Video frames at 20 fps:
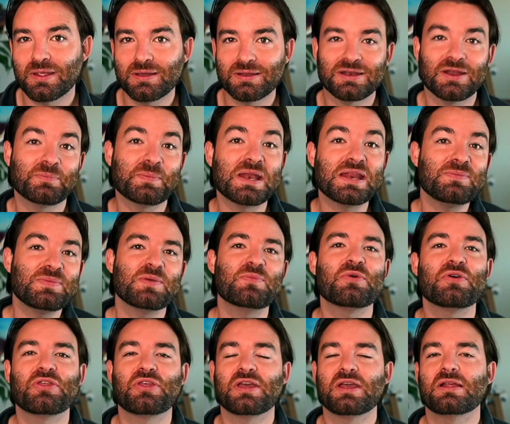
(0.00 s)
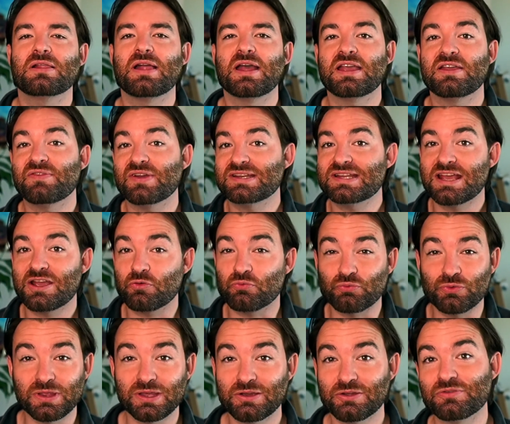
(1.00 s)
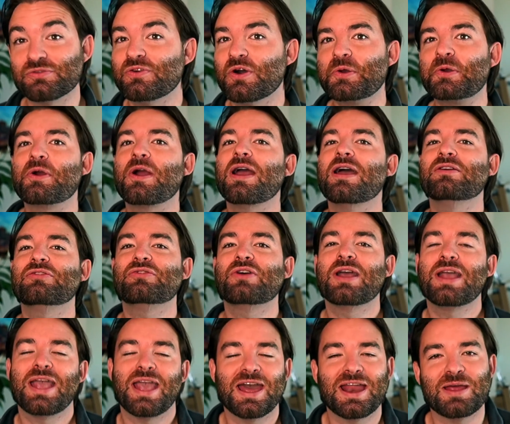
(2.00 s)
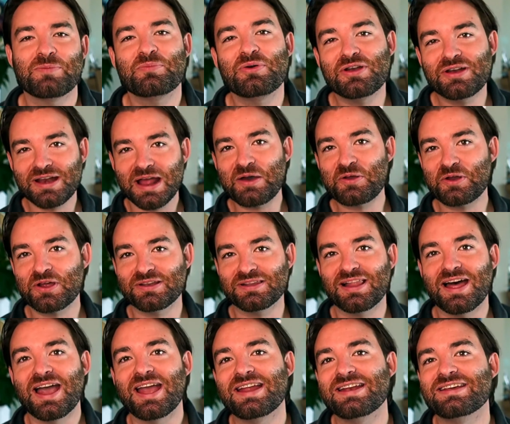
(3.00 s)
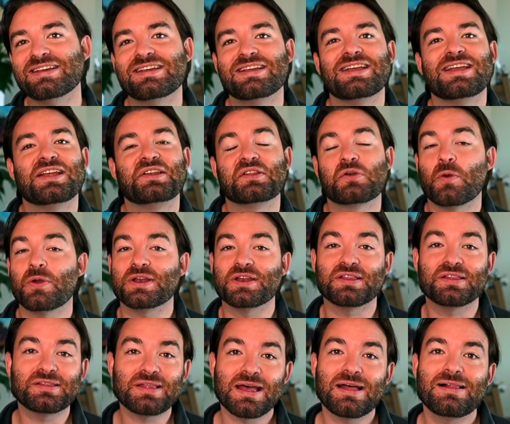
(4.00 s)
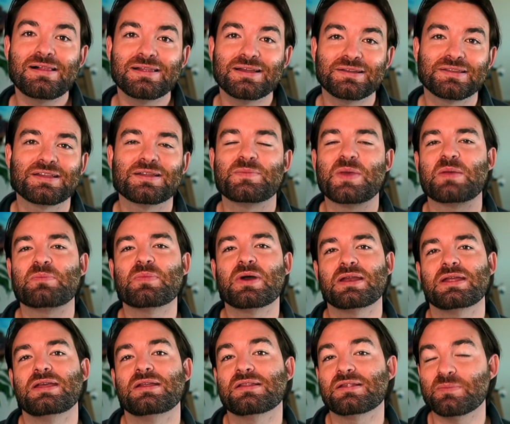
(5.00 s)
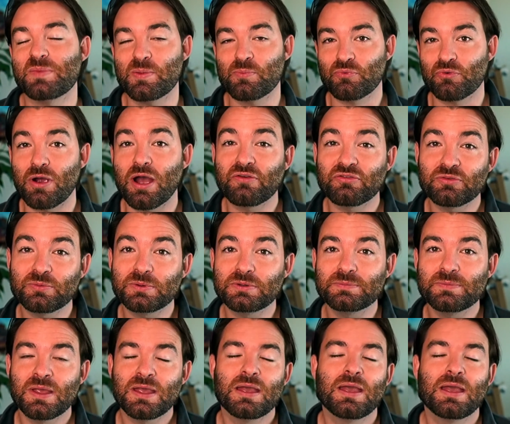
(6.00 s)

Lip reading: Now, many people think, like, if I take a really good photograph and I put it out online, it's going to sell, it's going to make money, it's going to be profitable.